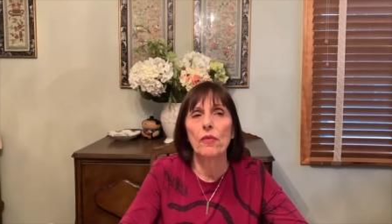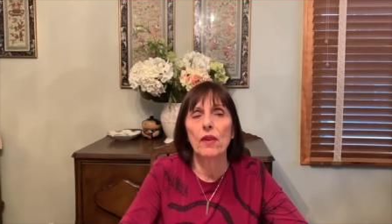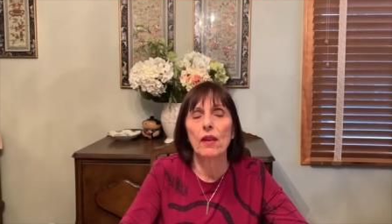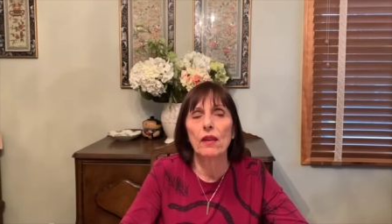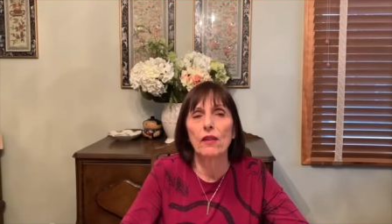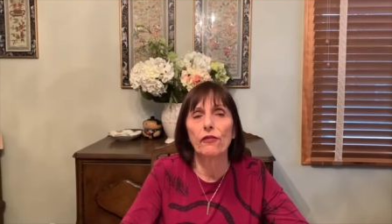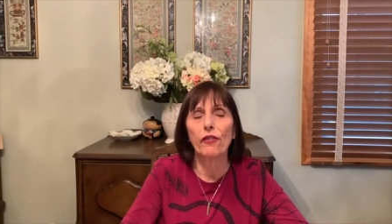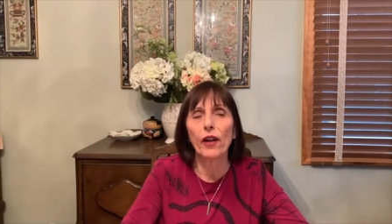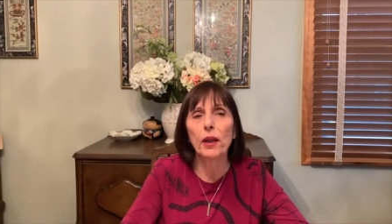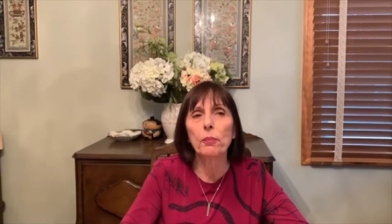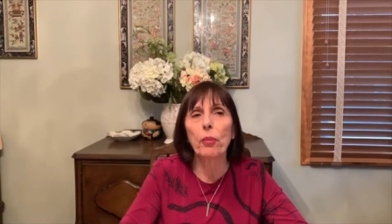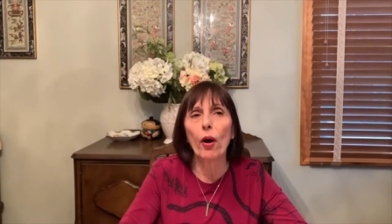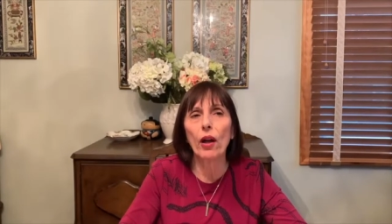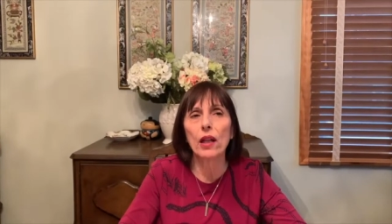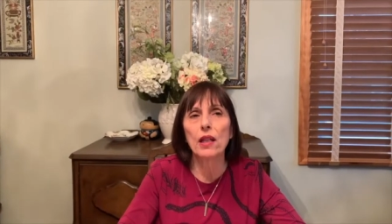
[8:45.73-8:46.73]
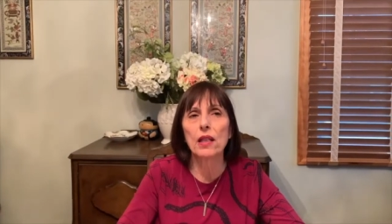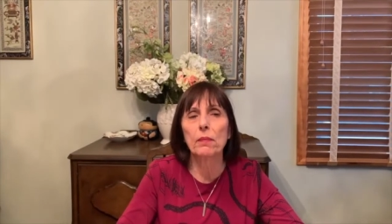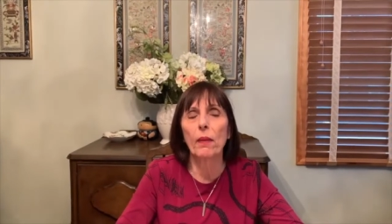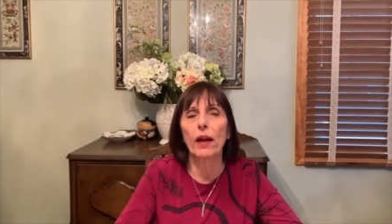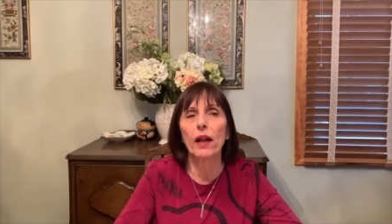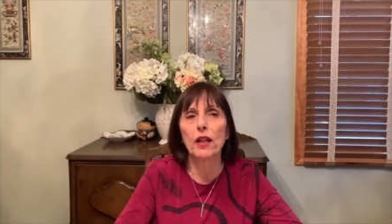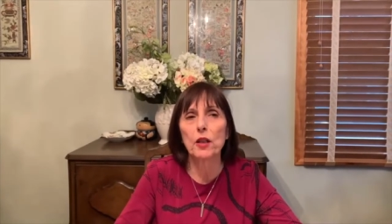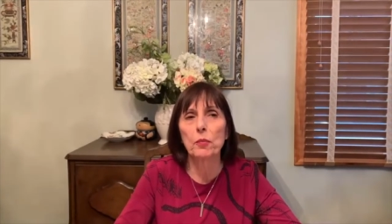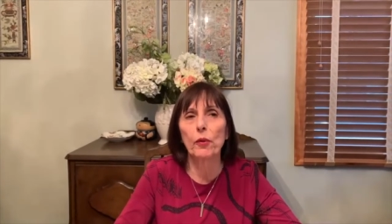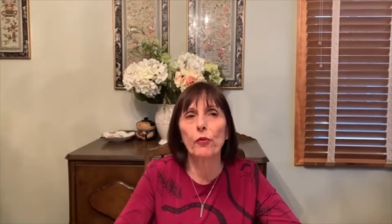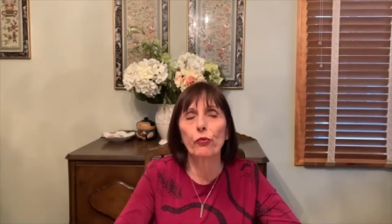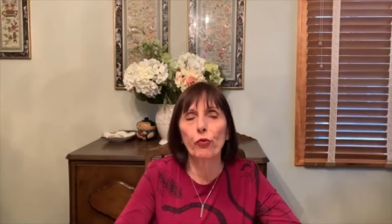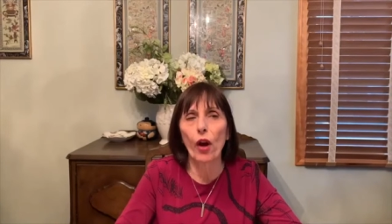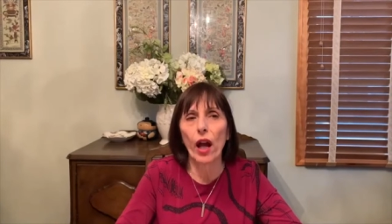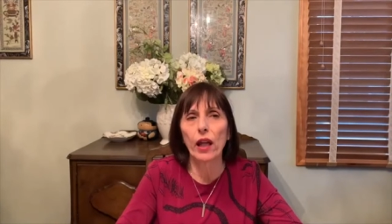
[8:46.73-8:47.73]
The funny part is my husband,
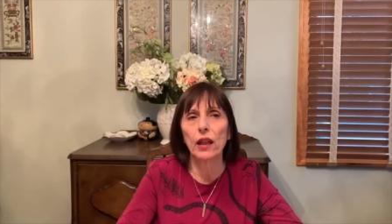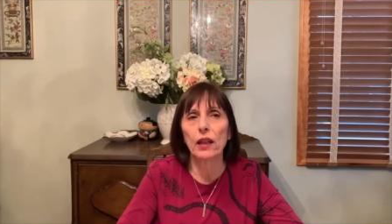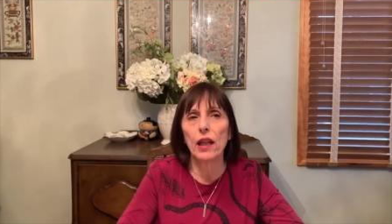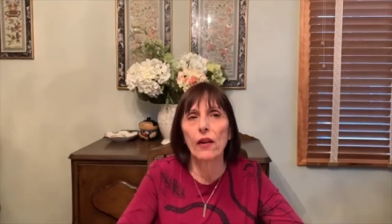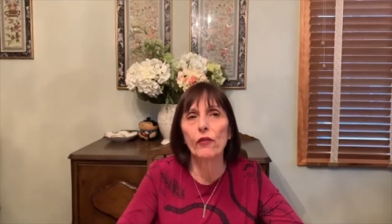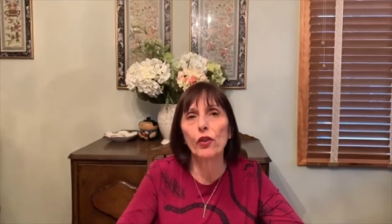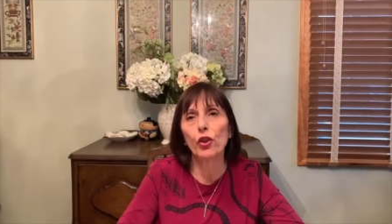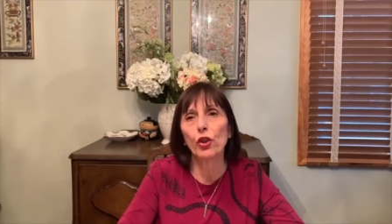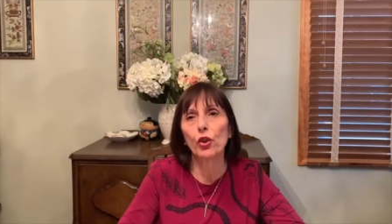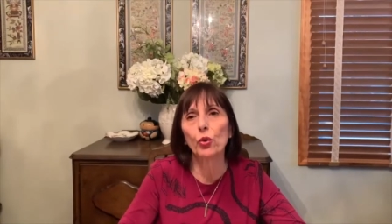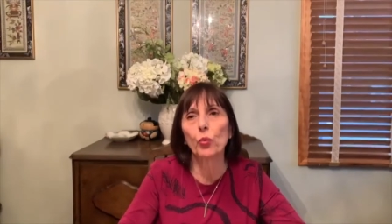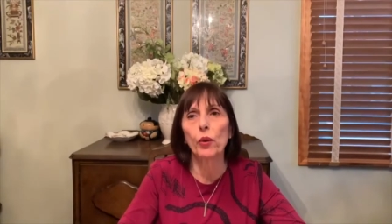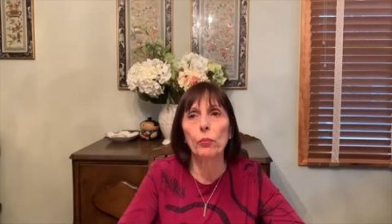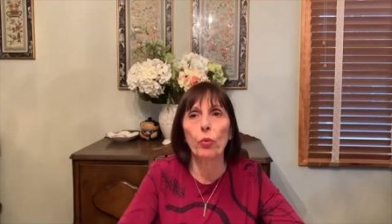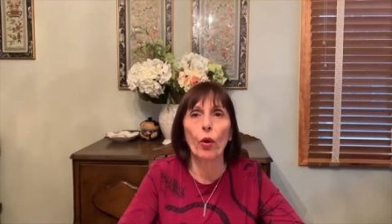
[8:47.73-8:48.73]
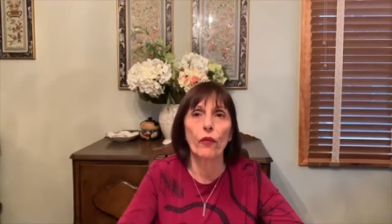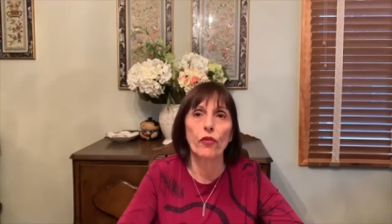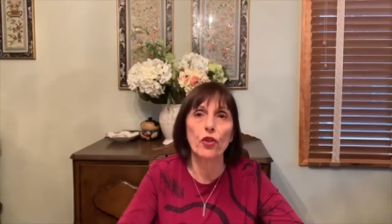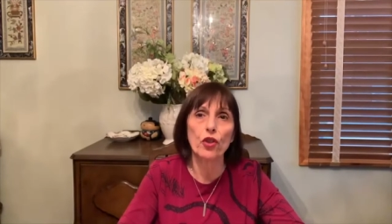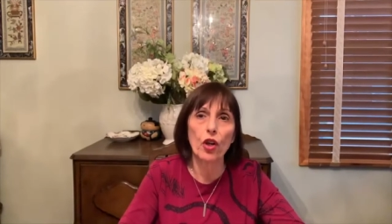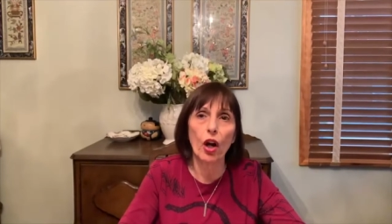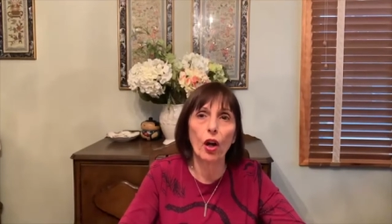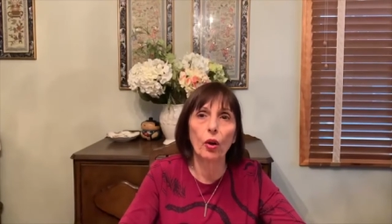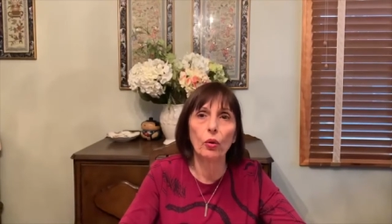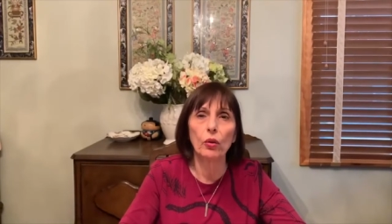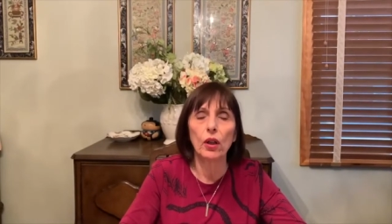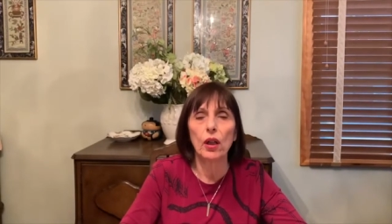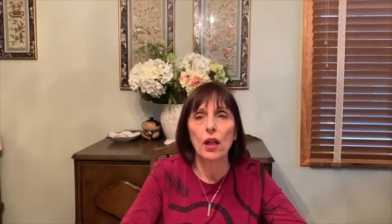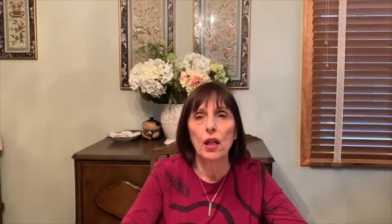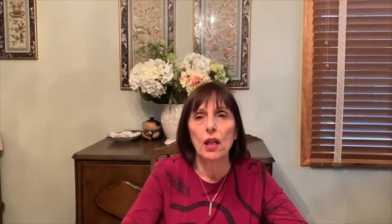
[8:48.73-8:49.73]
Frank, never knew we bought the
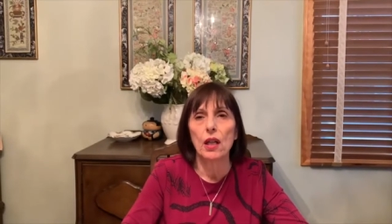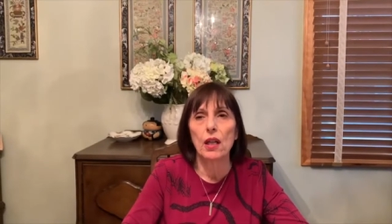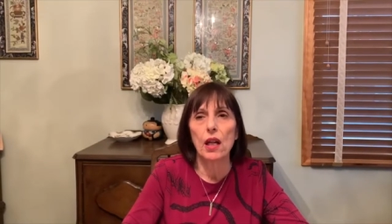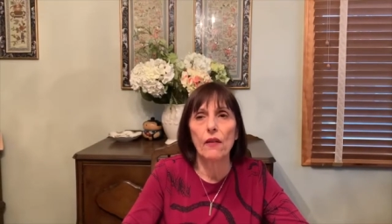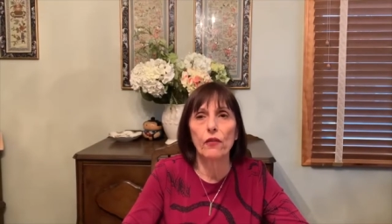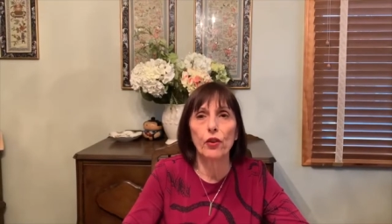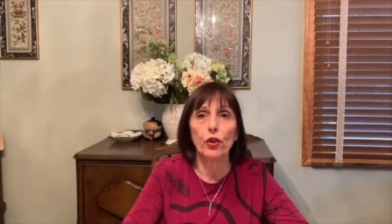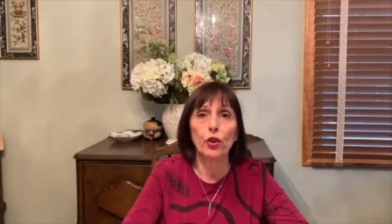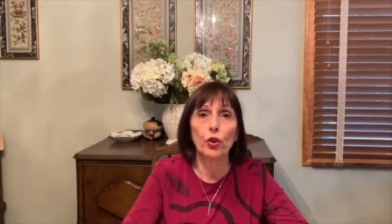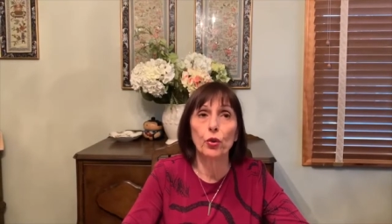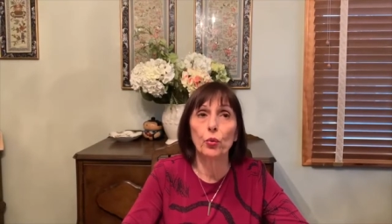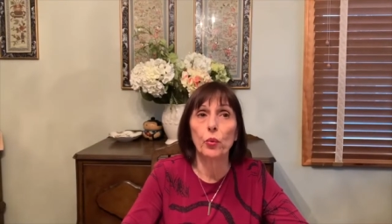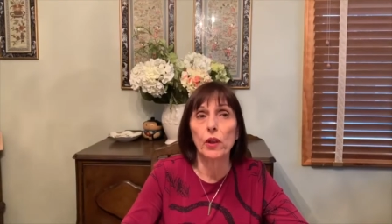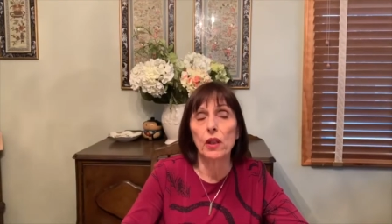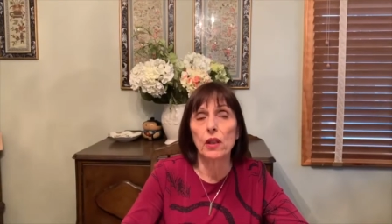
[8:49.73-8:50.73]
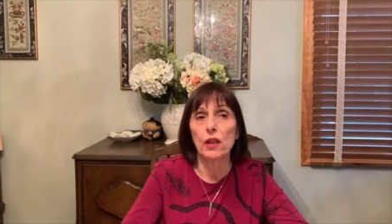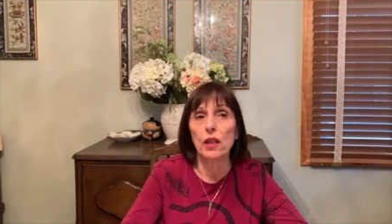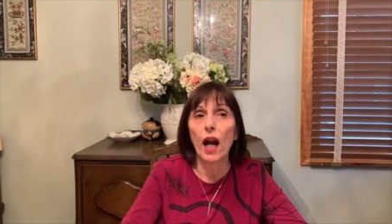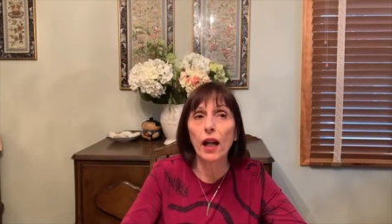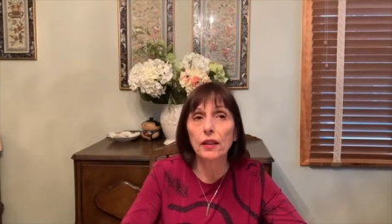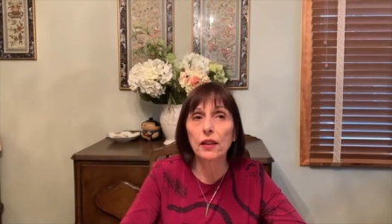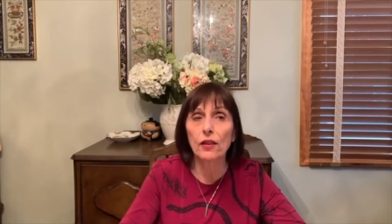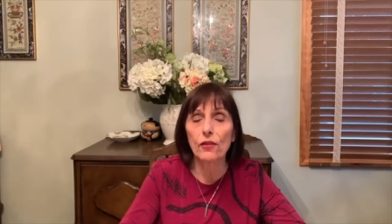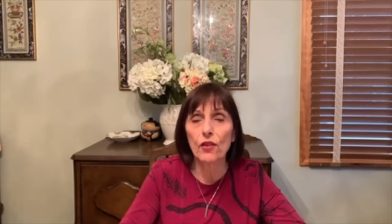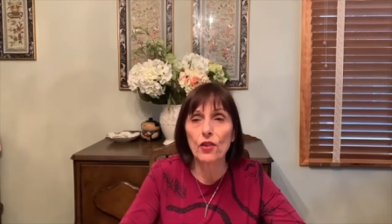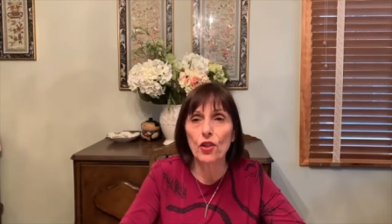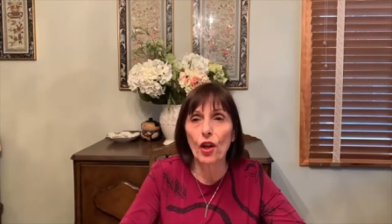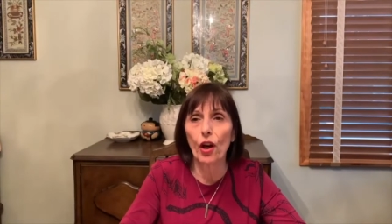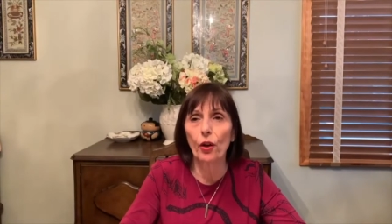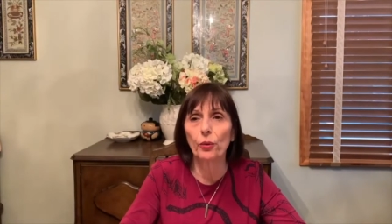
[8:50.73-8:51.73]
dough, never knew we doctored the
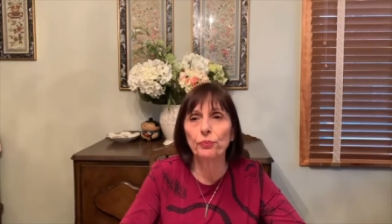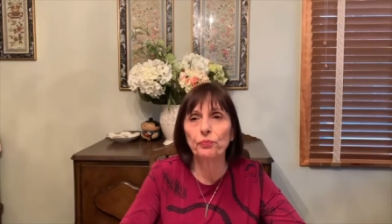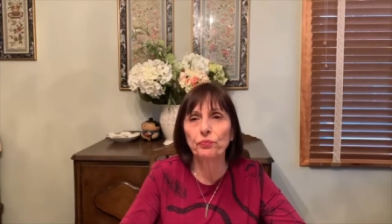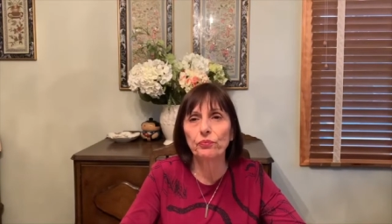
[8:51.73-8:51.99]
dough.